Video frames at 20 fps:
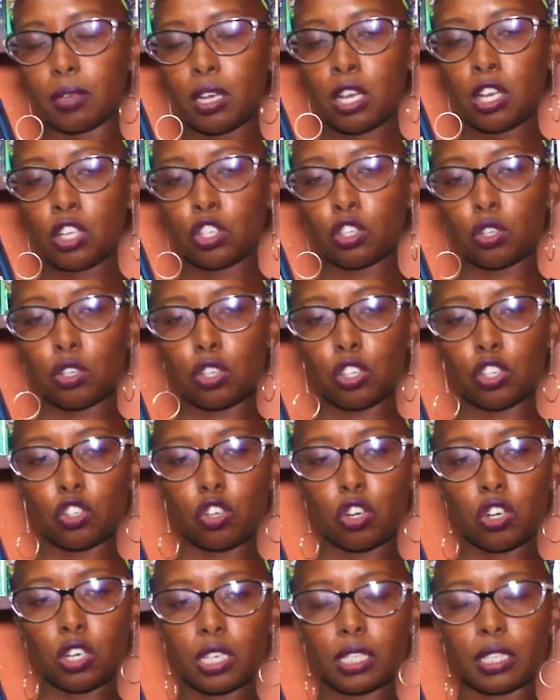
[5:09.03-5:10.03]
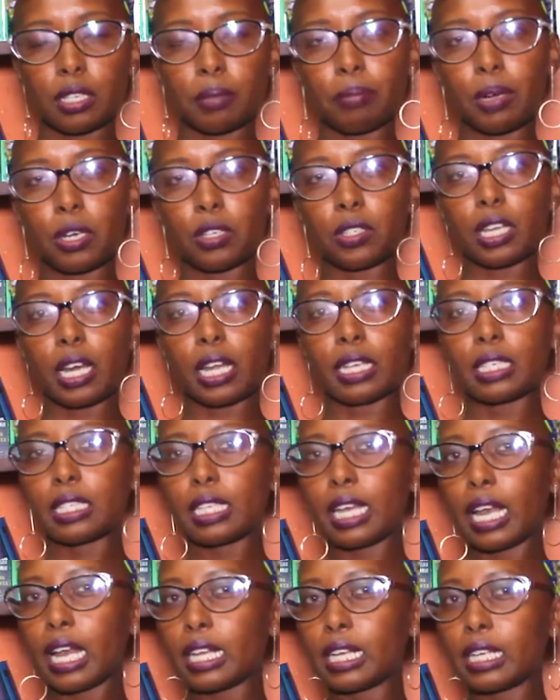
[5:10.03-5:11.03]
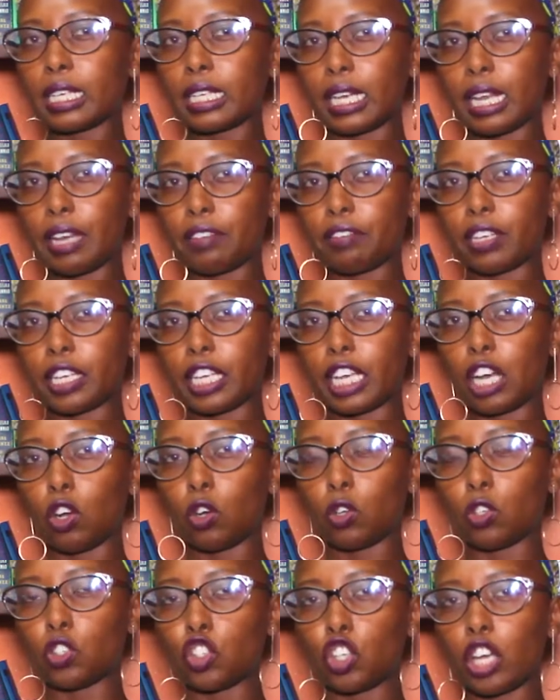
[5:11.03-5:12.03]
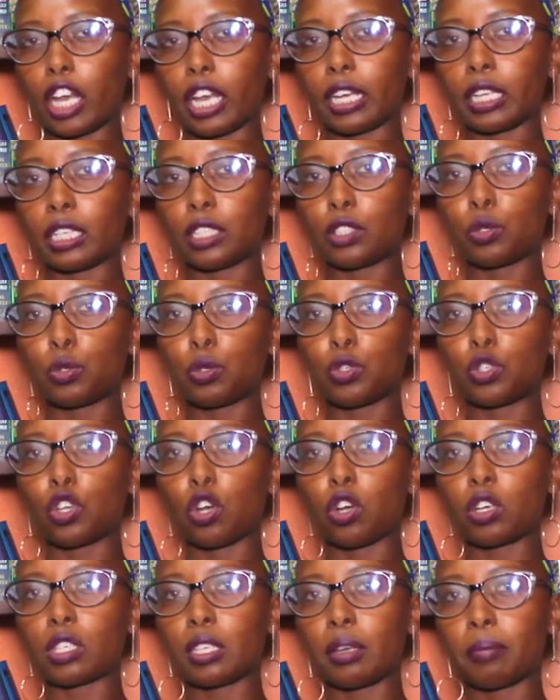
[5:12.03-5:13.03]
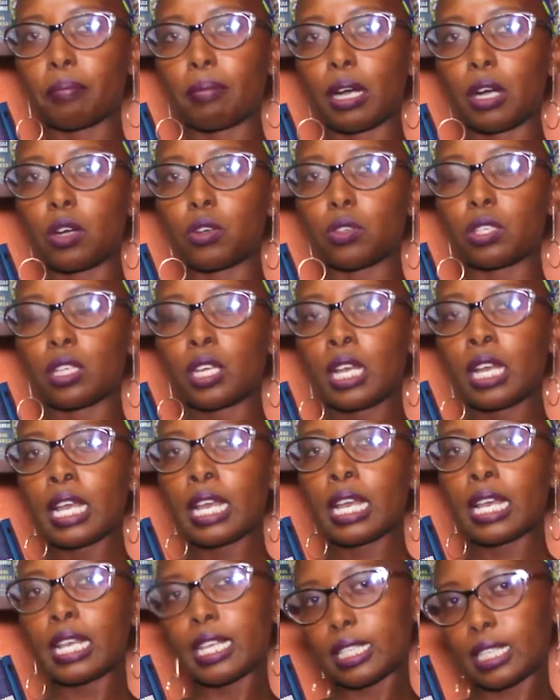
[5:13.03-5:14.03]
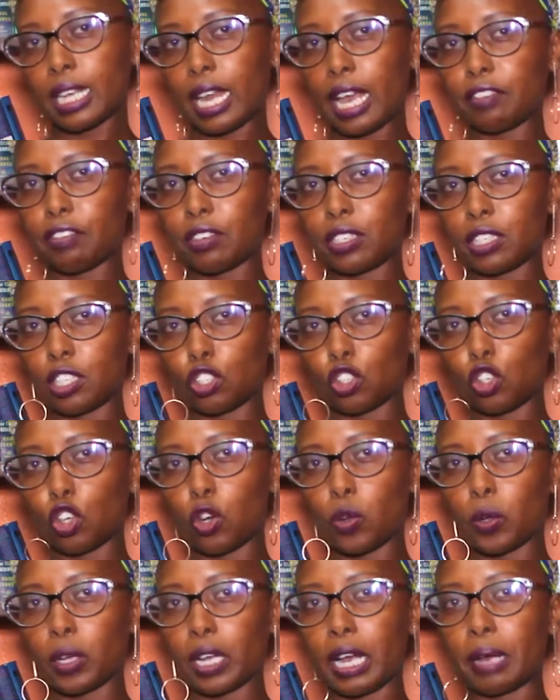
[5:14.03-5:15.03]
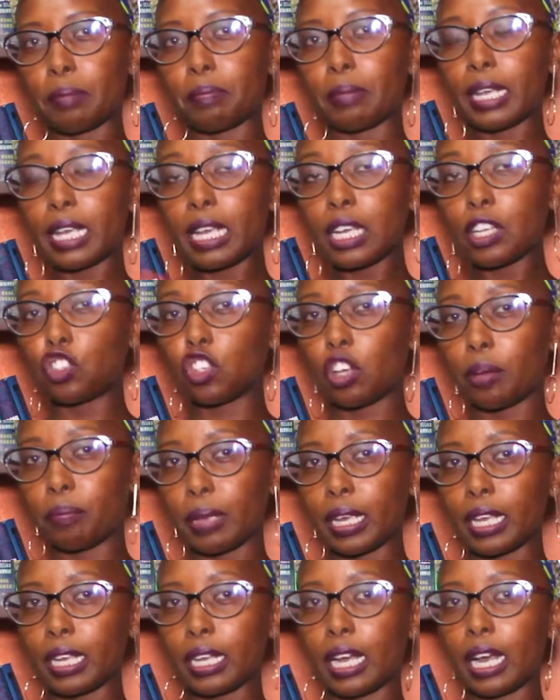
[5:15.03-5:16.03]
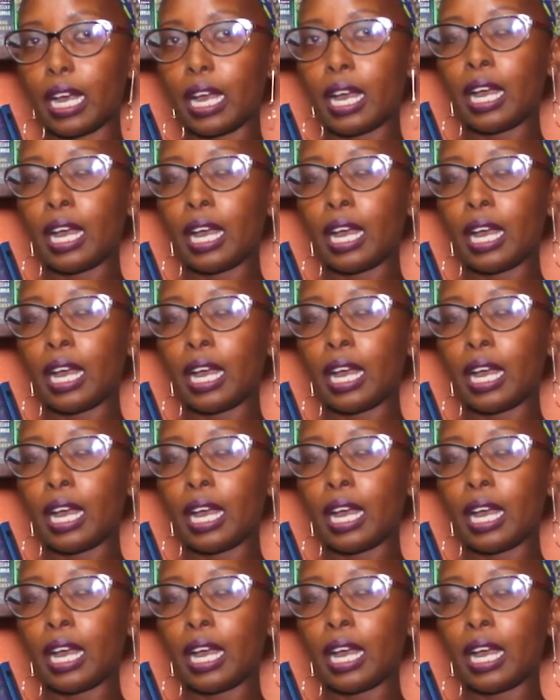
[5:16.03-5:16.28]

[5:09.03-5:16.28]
So the story is about a 10, 11-year-old child who talks about his life as he's growing up in Jamaica